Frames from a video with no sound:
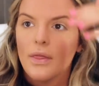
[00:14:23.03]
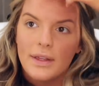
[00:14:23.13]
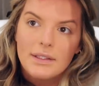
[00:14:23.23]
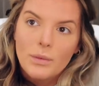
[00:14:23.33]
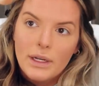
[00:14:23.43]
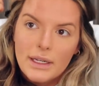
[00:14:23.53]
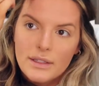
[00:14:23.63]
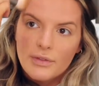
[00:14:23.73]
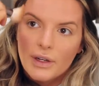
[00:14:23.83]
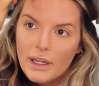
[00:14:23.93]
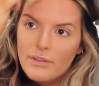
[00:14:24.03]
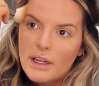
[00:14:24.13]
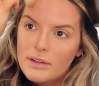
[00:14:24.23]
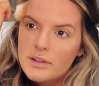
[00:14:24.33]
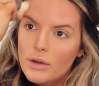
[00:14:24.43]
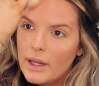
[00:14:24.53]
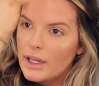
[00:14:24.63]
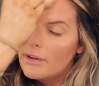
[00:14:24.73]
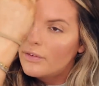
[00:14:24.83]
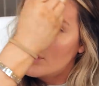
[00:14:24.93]
this one is forgiving. So
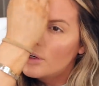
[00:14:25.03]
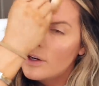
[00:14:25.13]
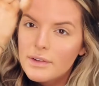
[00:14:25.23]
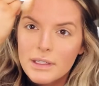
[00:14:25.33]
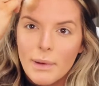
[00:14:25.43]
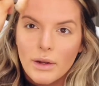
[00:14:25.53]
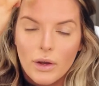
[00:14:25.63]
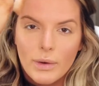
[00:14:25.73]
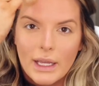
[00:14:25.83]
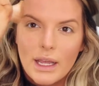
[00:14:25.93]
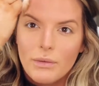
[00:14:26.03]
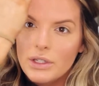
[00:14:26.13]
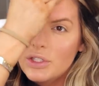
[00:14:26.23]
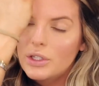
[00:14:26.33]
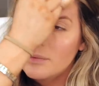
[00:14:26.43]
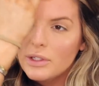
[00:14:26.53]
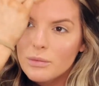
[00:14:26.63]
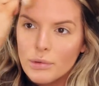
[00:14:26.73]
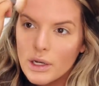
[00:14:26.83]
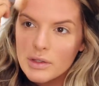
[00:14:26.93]
like if you're nervous about going in with too
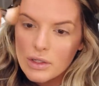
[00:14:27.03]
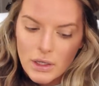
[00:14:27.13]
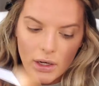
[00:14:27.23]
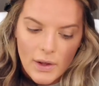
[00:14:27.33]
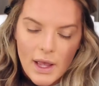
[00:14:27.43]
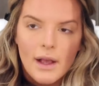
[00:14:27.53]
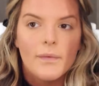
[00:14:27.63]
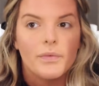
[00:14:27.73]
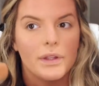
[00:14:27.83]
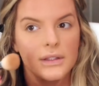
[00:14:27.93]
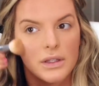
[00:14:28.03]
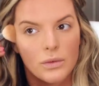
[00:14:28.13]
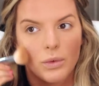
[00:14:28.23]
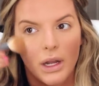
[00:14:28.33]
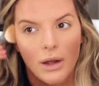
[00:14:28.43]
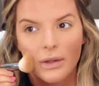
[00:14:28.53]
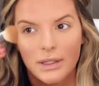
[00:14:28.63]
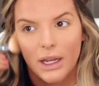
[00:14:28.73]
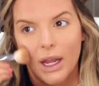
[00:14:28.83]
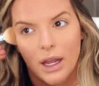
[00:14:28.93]
much bronzer, this is one I would
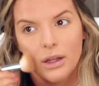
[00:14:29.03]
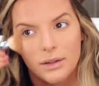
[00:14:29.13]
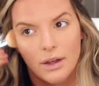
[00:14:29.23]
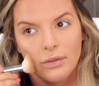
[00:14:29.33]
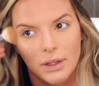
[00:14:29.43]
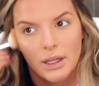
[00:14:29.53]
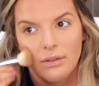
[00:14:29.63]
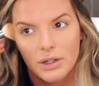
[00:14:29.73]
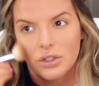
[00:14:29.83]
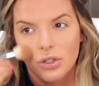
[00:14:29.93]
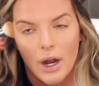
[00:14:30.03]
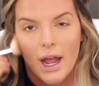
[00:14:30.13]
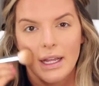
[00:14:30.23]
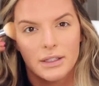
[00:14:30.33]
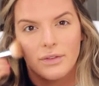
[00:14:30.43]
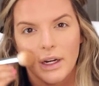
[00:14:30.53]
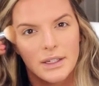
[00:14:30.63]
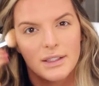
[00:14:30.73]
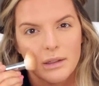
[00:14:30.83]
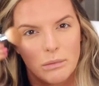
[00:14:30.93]
say definitely give it a try. It's
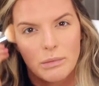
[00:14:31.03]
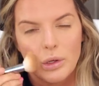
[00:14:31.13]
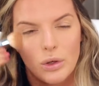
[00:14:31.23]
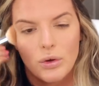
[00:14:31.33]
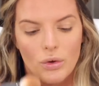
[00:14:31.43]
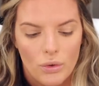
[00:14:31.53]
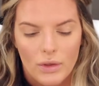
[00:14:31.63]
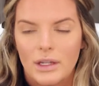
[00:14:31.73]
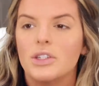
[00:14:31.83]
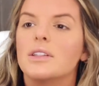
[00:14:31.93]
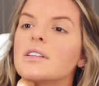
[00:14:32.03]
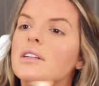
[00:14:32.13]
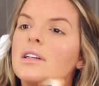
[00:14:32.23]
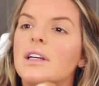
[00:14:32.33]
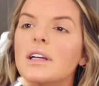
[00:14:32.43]
very smooth and just